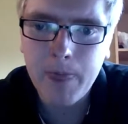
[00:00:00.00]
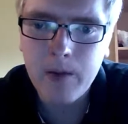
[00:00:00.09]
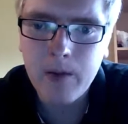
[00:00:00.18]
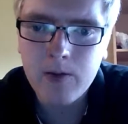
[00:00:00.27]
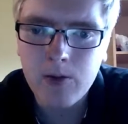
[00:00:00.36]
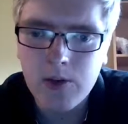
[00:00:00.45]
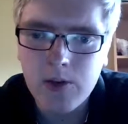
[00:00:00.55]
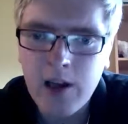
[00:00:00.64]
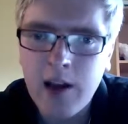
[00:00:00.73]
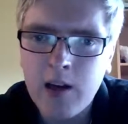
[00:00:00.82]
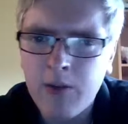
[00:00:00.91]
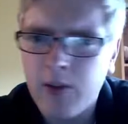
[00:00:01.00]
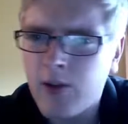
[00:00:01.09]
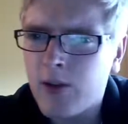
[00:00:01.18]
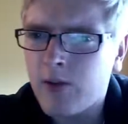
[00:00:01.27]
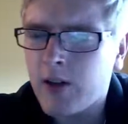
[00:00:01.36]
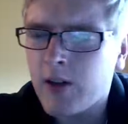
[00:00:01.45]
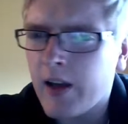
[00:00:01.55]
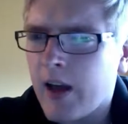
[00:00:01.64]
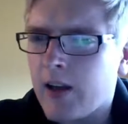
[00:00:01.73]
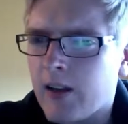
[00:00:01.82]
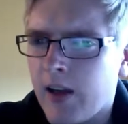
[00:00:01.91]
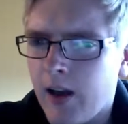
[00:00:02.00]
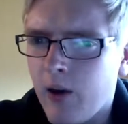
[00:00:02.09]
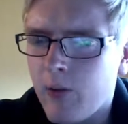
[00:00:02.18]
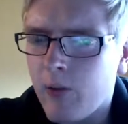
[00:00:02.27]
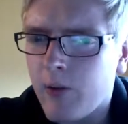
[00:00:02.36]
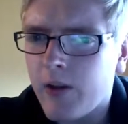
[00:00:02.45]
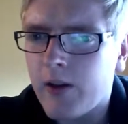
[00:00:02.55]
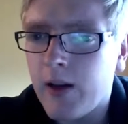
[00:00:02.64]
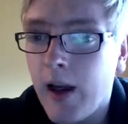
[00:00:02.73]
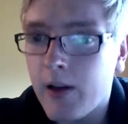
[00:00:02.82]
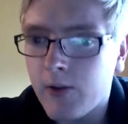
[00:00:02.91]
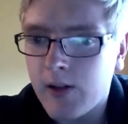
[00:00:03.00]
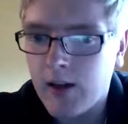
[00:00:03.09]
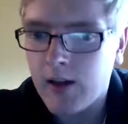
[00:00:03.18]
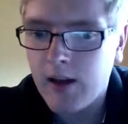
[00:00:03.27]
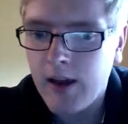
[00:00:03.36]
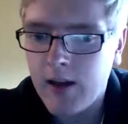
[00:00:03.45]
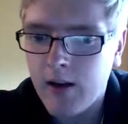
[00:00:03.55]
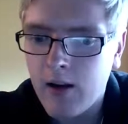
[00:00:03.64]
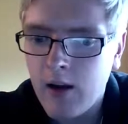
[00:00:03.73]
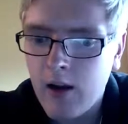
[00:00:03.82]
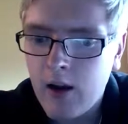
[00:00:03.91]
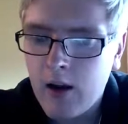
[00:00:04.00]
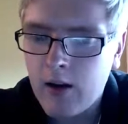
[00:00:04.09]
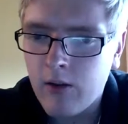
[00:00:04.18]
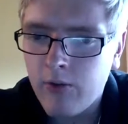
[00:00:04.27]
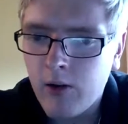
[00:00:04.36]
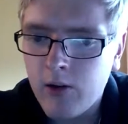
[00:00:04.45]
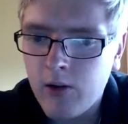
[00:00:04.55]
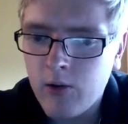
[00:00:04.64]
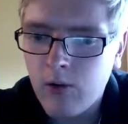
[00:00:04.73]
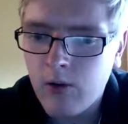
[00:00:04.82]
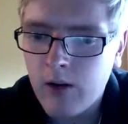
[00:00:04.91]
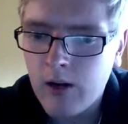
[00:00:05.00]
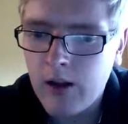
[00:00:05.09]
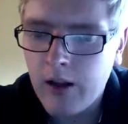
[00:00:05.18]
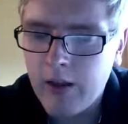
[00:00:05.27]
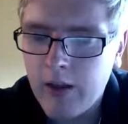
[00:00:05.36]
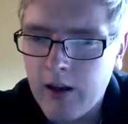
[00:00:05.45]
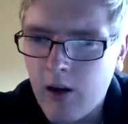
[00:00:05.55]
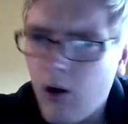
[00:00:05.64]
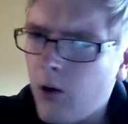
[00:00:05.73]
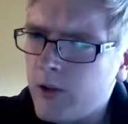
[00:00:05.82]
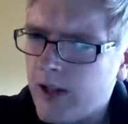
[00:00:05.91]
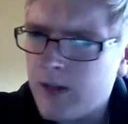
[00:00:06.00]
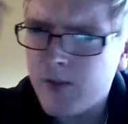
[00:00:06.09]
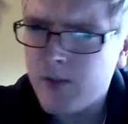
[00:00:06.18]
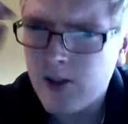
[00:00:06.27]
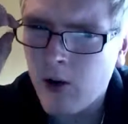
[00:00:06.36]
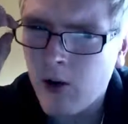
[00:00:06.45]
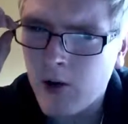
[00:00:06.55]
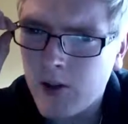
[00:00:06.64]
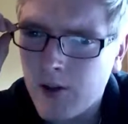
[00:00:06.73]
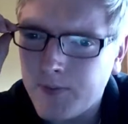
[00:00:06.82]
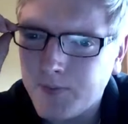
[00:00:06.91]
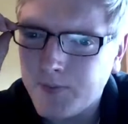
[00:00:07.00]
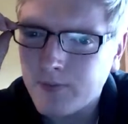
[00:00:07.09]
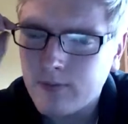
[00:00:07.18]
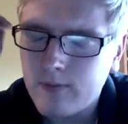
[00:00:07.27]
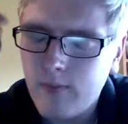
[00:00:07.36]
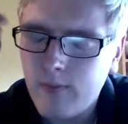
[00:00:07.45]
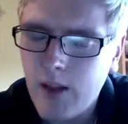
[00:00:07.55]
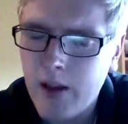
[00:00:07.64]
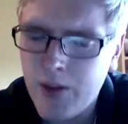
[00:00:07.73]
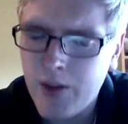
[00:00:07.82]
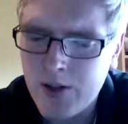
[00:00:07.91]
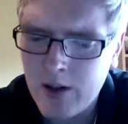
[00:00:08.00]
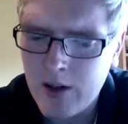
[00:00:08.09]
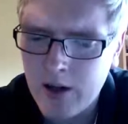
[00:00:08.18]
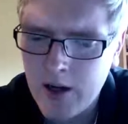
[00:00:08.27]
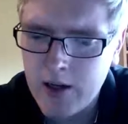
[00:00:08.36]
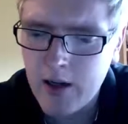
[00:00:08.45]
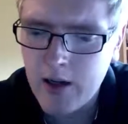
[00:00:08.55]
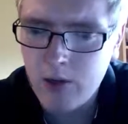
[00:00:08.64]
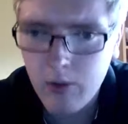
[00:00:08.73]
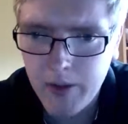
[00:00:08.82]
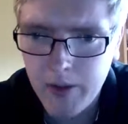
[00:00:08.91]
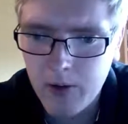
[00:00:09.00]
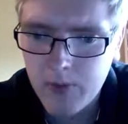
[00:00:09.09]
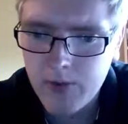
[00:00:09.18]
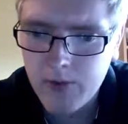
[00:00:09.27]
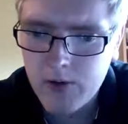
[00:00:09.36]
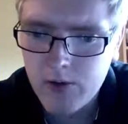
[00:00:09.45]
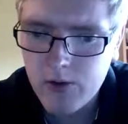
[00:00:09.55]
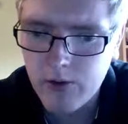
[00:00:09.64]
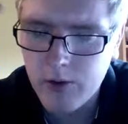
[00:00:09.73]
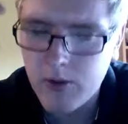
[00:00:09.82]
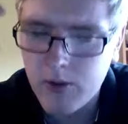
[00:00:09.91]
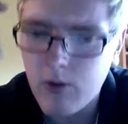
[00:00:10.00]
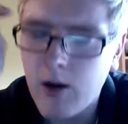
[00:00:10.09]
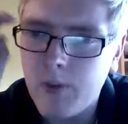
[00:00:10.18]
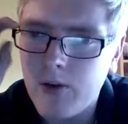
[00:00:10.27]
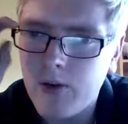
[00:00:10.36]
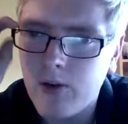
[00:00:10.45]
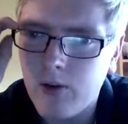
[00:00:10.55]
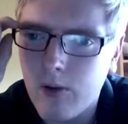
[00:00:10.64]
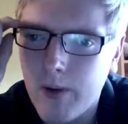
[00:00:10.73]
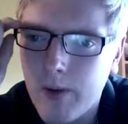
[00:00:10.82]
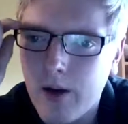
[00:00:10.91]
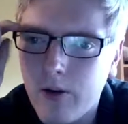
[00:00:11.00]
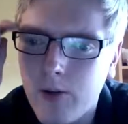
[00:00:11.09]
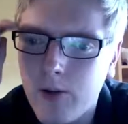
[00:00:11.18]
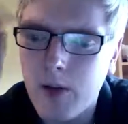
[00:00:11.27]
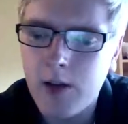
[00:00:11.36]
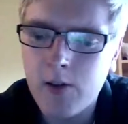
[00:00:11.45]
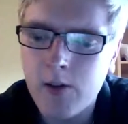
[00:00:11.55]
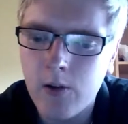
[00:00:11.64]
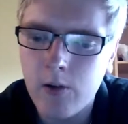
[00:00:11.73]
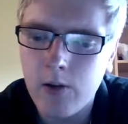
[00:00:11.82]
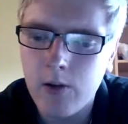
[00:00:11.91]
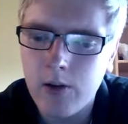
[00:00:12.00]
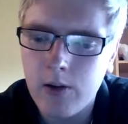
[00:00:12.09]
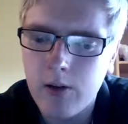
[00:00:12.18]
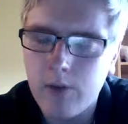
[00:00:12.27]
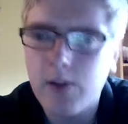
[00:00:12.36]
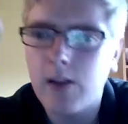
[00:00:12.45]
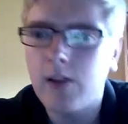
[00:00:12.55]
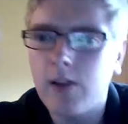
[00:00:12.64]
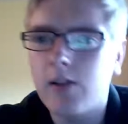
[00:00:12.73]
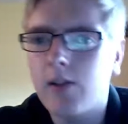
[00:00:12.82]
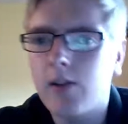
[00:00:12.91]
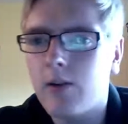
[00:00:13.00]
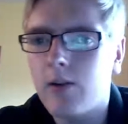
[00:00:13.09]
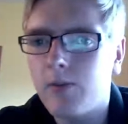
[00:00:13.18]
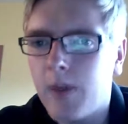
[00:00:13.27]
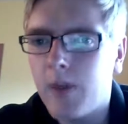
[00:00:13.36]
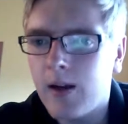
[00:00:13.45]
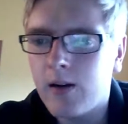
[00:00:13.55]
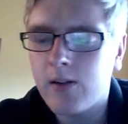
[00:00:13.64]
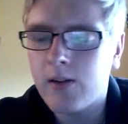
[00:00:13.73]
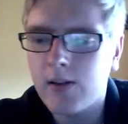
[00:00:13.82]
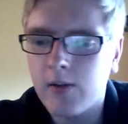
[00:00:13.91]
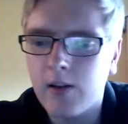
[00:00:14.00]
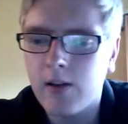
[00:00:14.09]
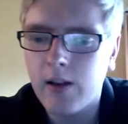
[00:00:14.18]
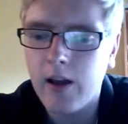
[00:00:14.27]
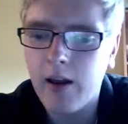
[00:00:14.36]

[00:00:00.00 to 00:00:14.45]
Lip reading: so it's high enough that the children can't get out, but the adults can get in. Now, the front door, I think at all times is locked, and there's a doorbell. So you would go up to the doorbell, you would answer the door, and you would say, this is a child's parent, this is something like that.